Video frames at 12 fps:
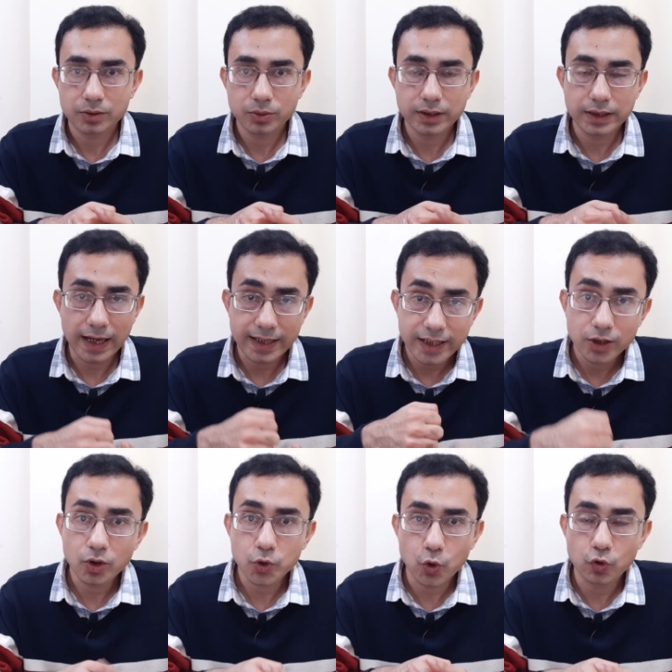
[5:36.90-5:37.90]
Okay, I
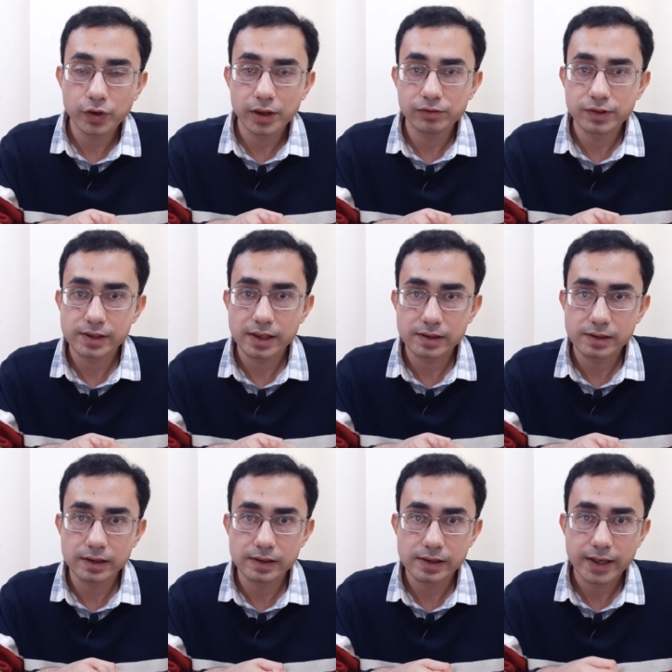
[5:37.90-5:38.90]
cannot overemphasize
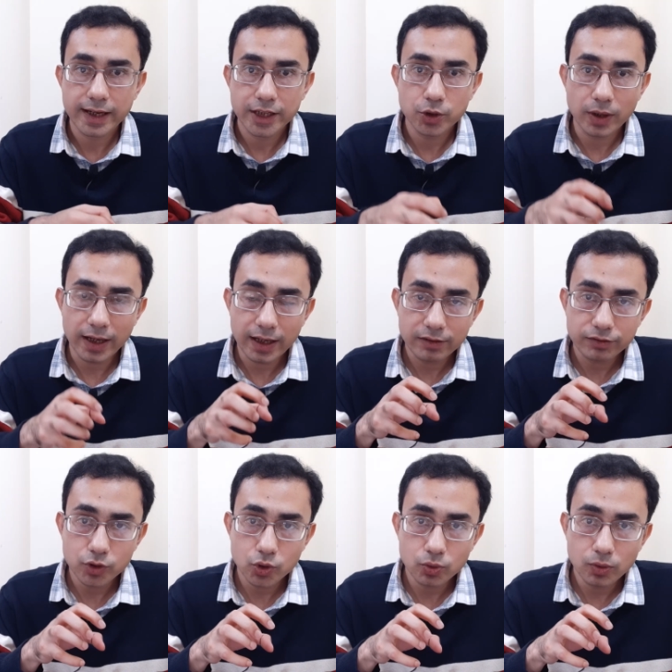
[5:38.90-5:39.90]
this. You
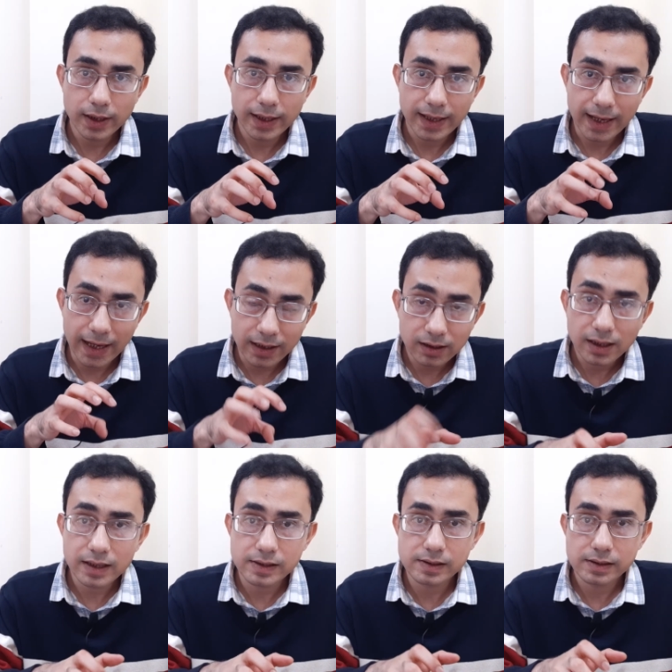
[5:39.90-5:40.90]
have to
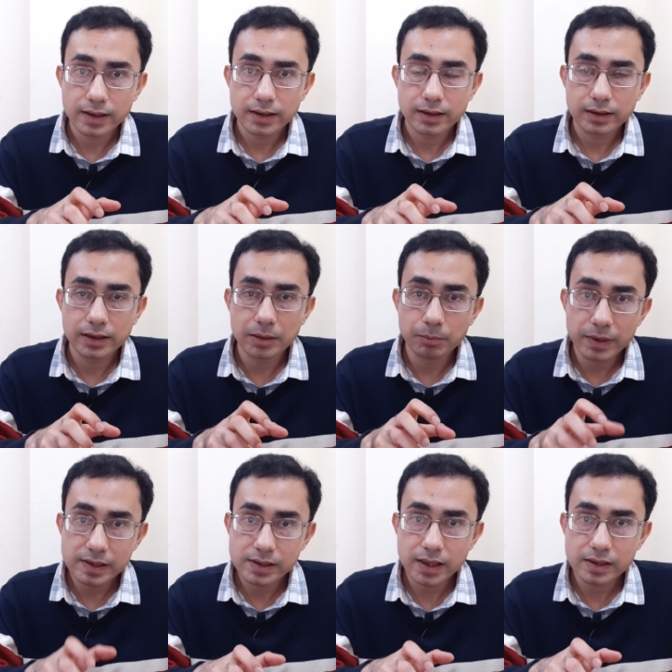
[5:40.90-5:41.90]
analyze the
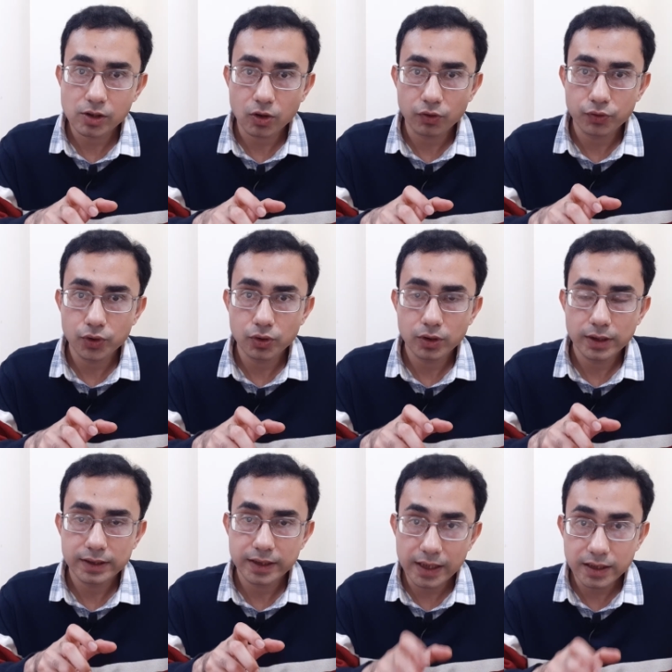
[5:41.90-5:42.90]
mistakes of your
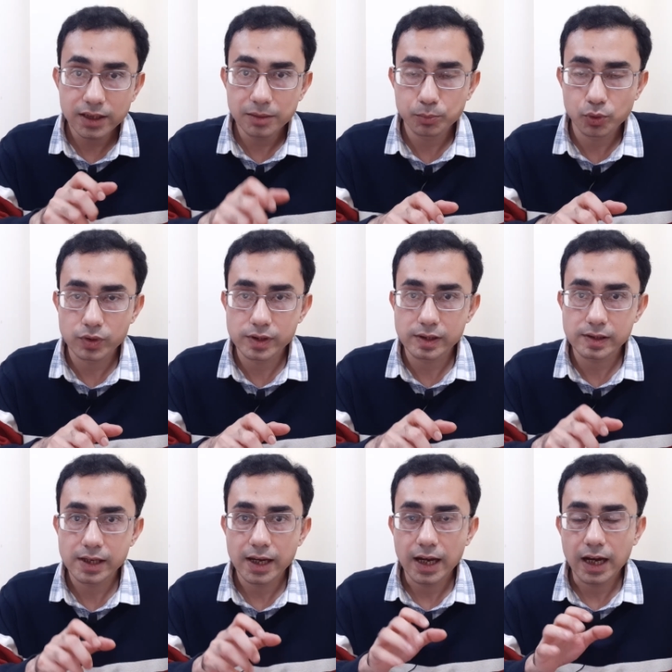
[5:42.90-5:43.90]
thinking
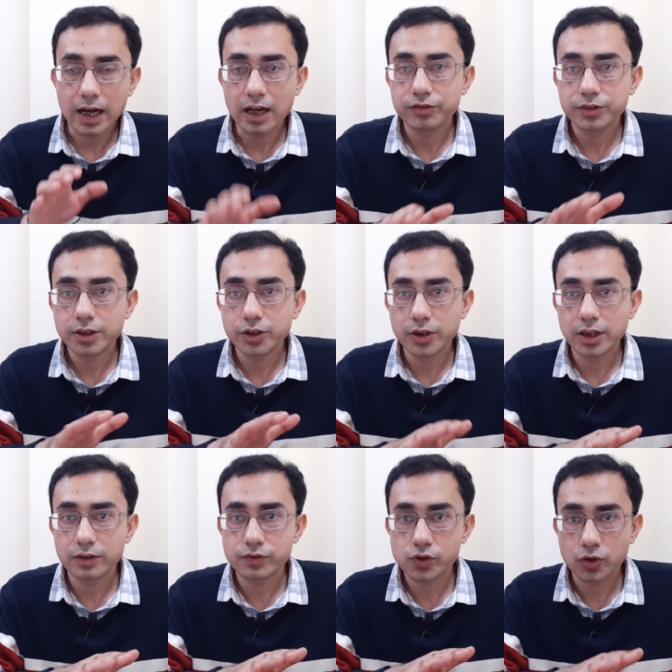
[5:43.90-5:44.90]
process after you
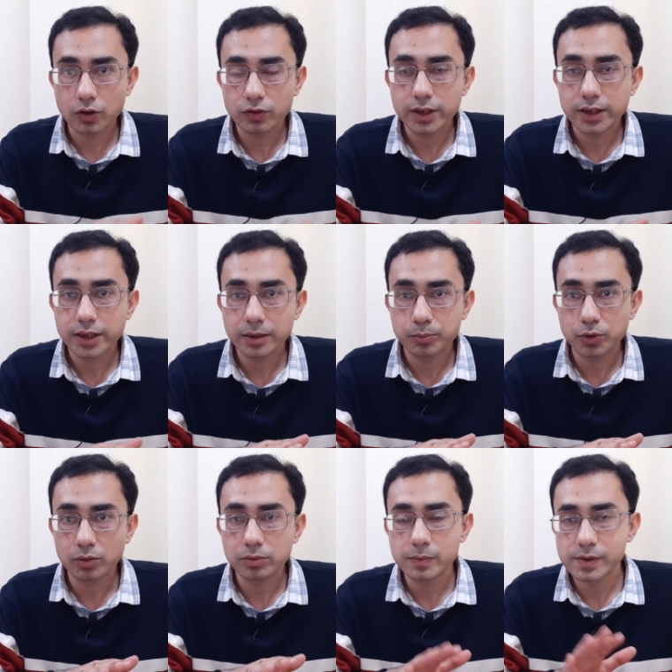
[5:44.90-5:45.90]
have solved a
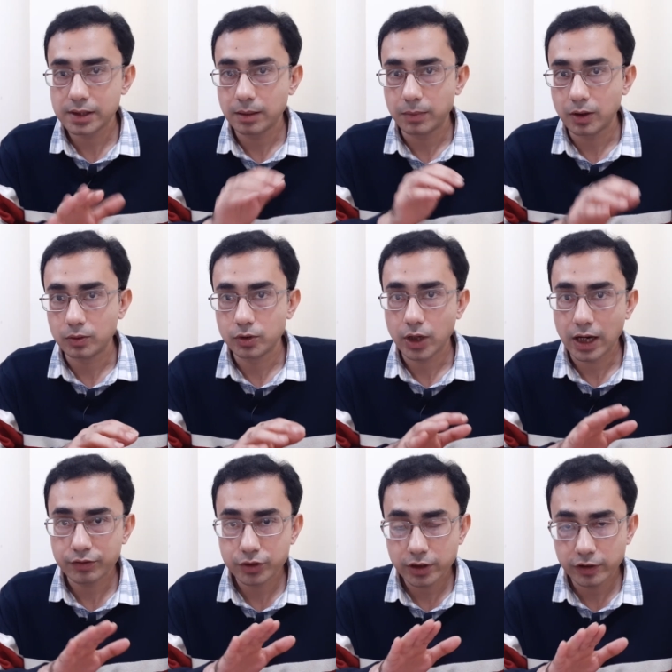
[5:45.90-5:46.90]
problem somehow,
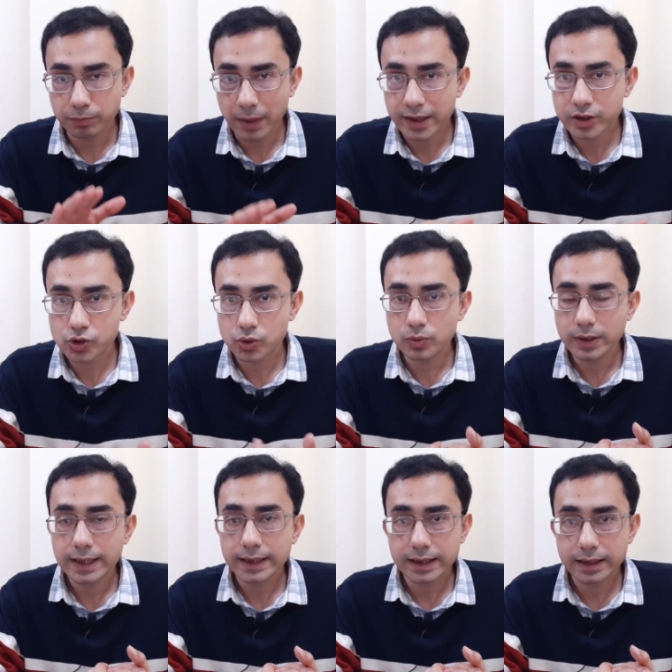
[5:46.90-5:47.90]
after you have managed to
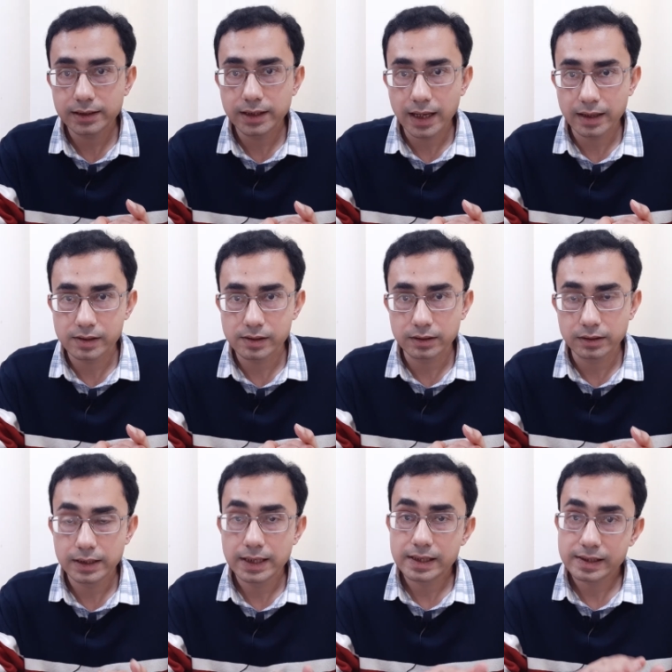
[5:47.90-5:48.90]
get the answer.